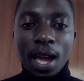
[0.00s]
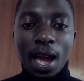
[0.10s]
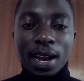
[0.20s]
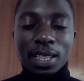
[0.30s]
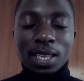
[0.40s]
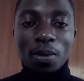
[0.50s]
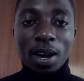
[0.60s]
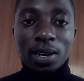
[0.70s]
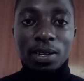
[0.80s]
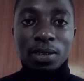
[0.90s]
Another
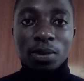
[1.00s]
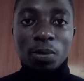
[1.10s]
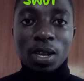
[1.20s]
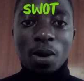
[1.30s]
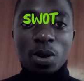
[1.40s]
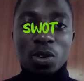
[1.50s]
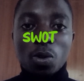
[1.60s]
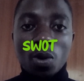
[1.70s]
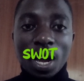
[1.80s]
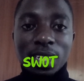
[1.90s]
one, we are going to
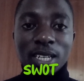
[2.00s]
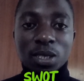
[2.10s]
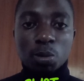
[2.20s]
look at the